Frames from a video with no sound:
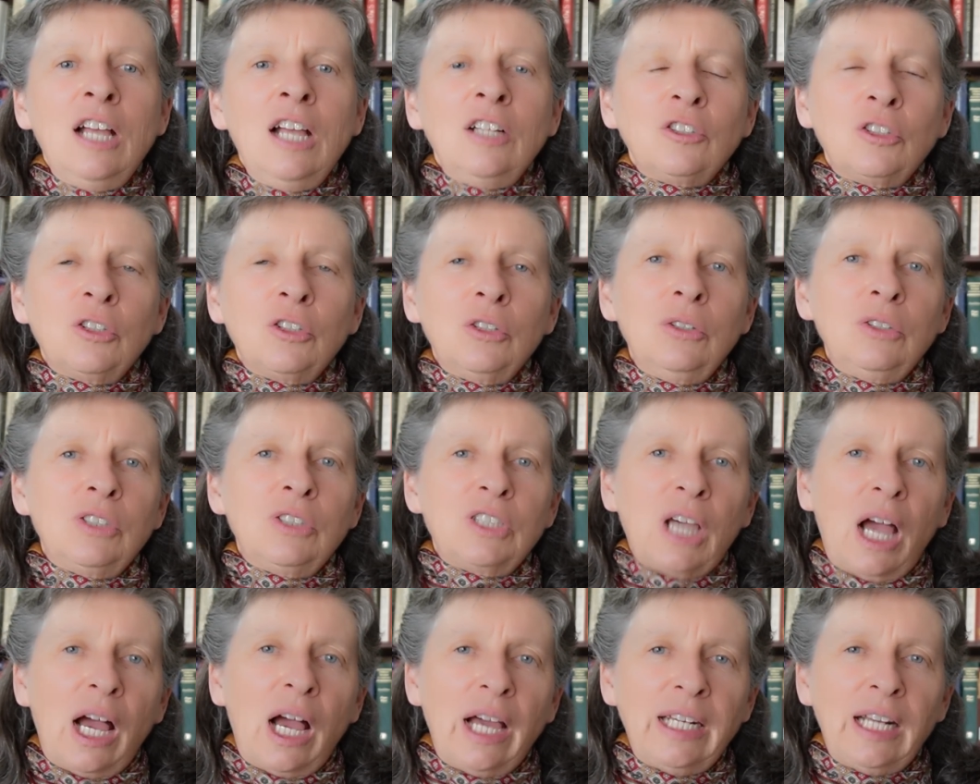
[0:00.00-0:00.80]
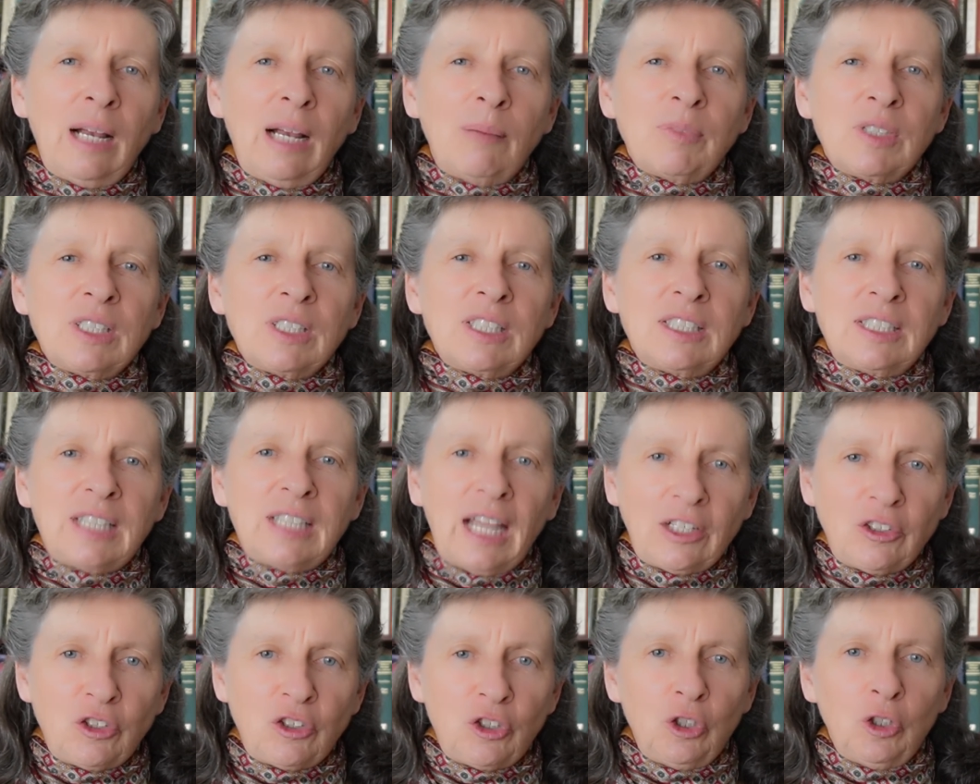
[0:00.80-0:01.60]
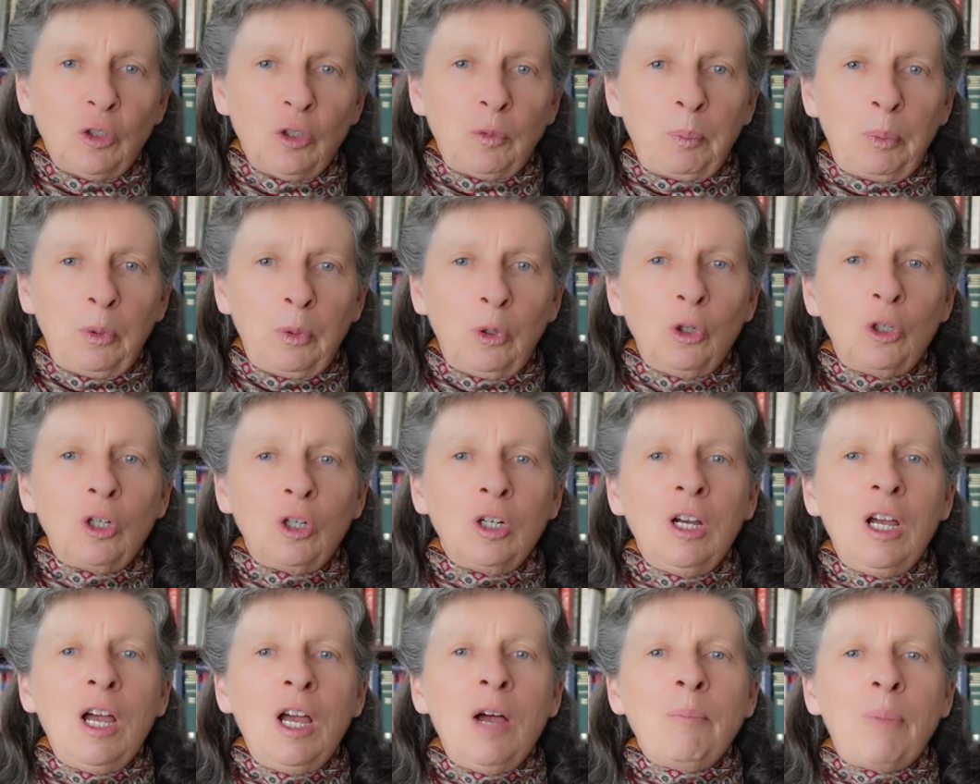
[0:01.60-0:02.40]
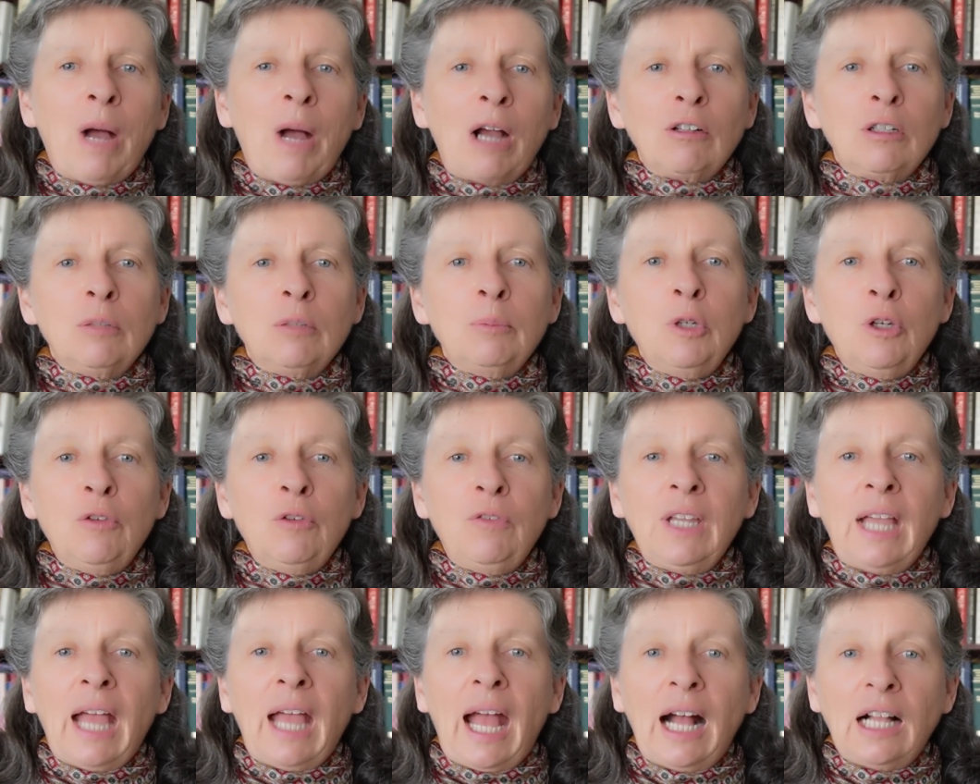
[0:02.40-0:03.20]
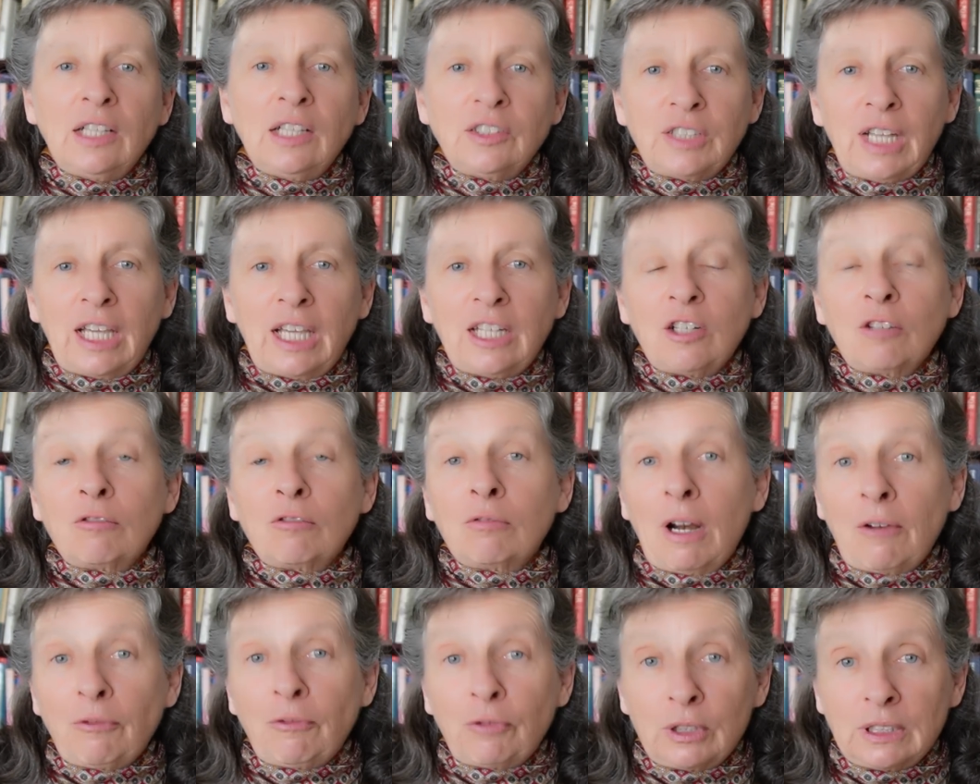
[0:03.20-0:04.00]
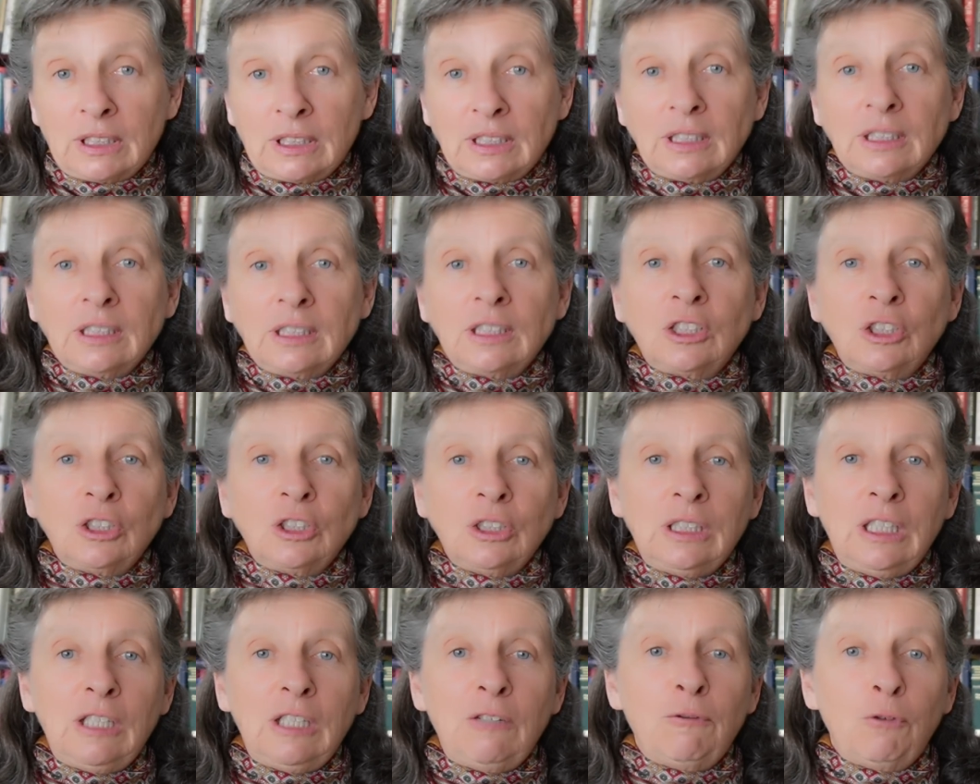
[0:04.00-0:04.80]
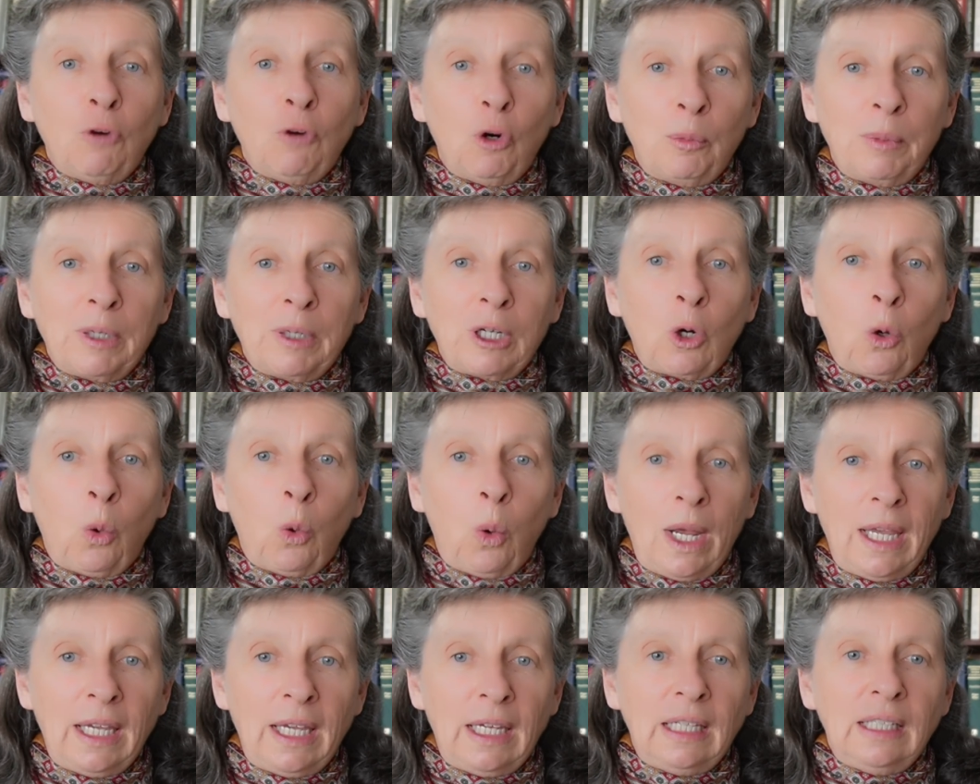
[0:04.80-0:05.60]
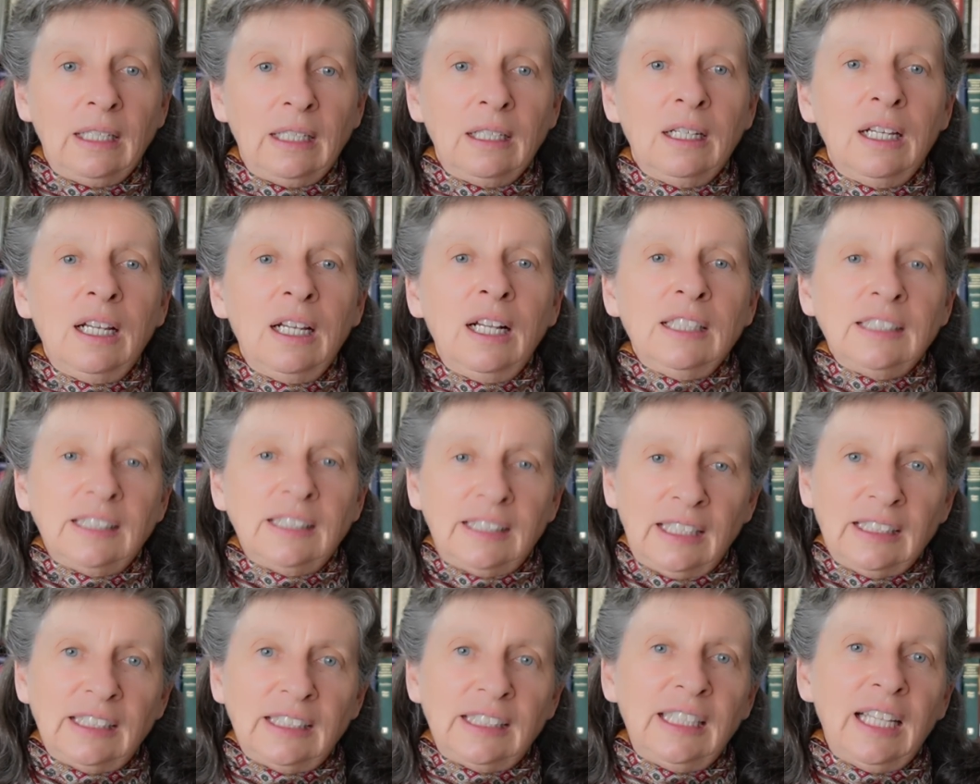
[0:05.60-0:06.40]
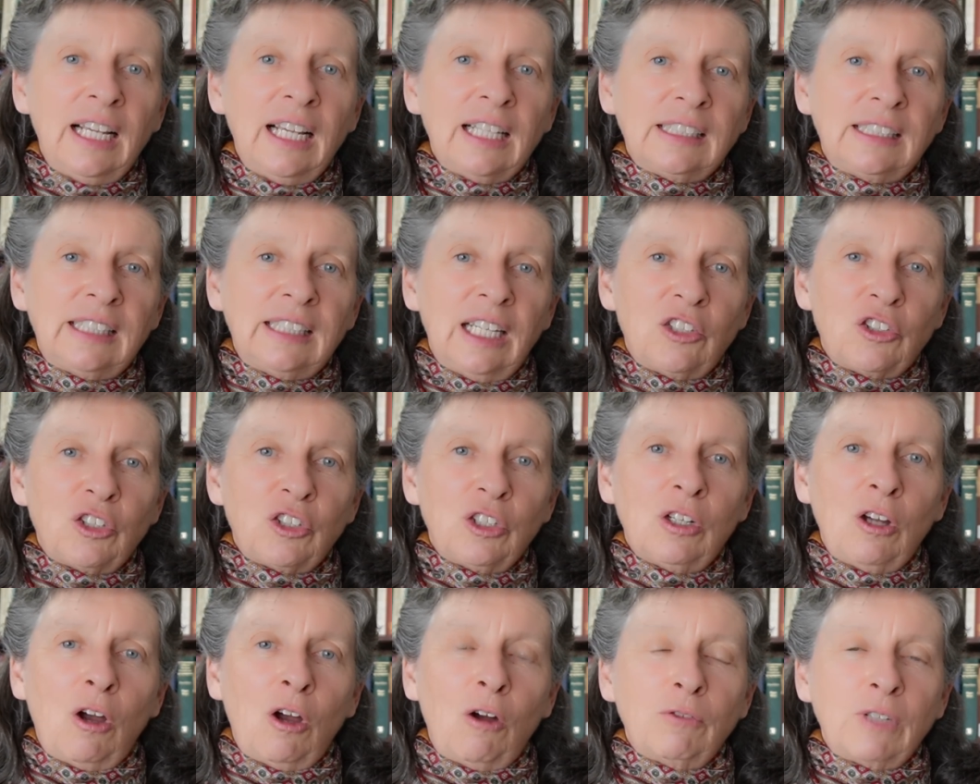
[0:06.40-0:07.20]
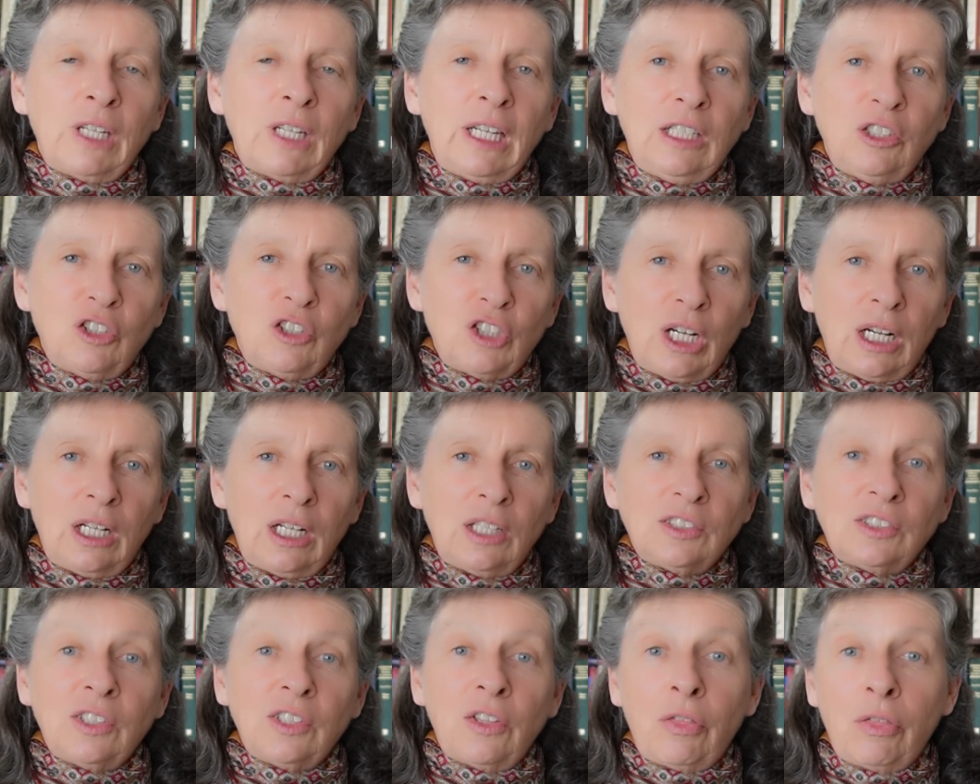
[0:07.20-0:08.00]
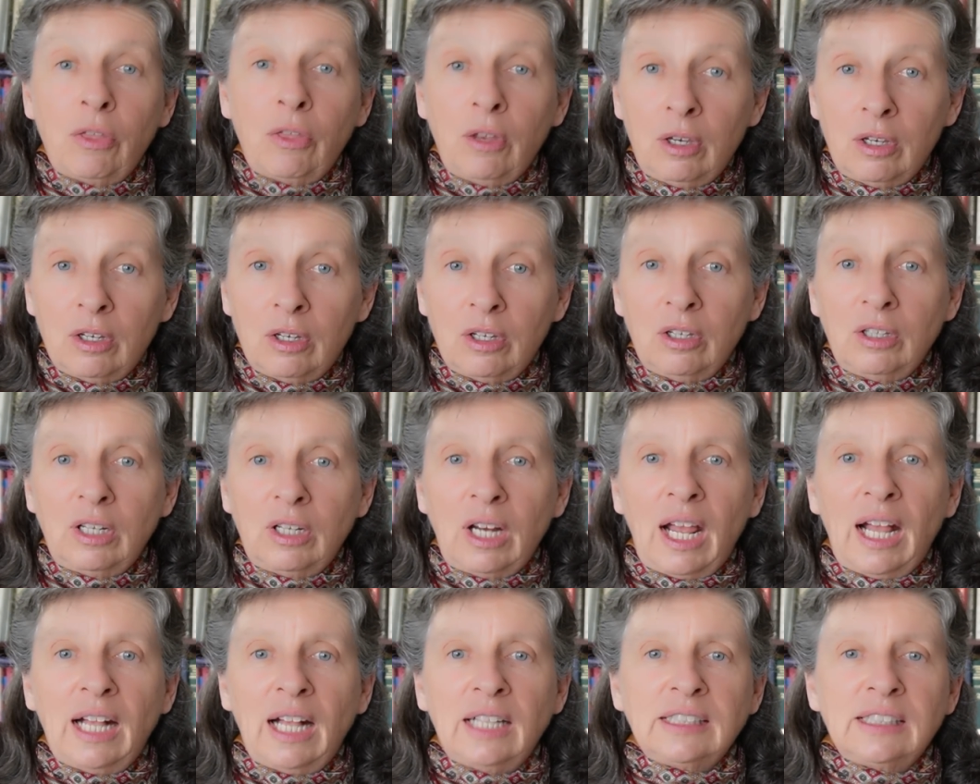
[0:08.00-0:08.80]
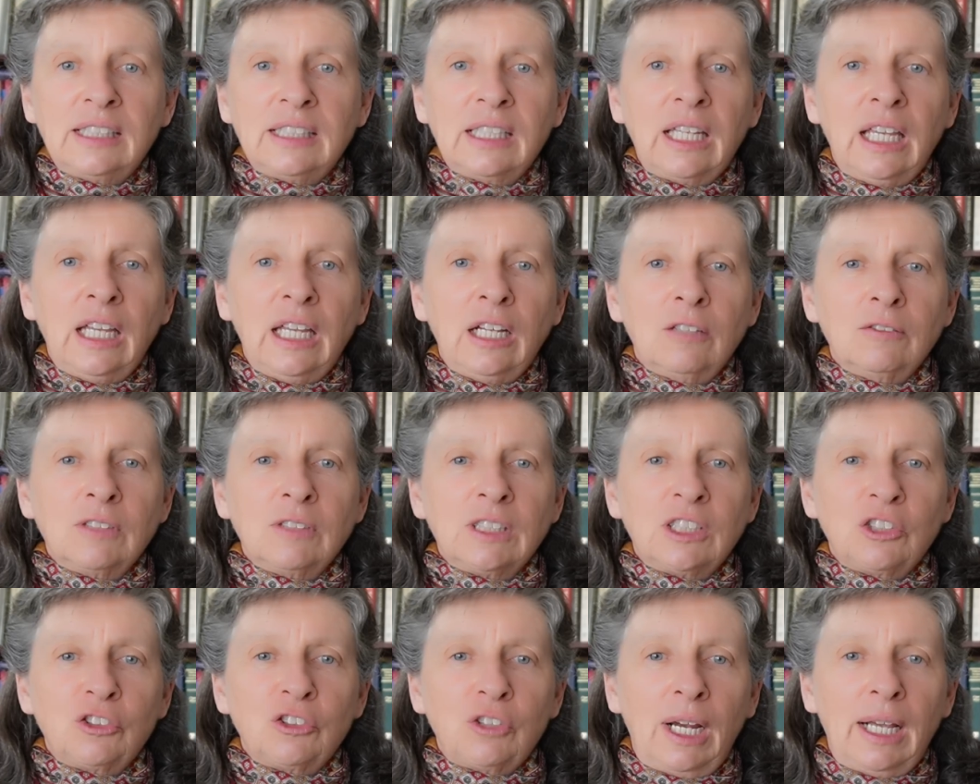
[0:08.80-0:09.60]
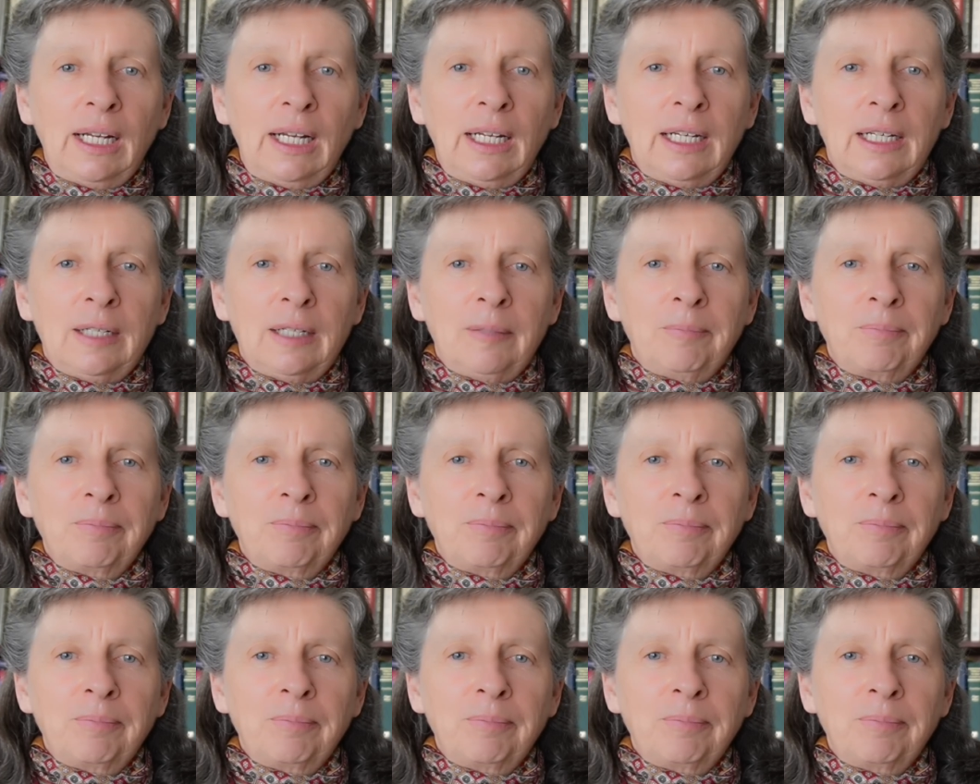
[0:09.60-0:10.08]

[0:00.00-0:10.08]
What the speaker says: to tidy up the statute book by removing outdated references to the former Queen since the accession of King Charles III as the King of Australia.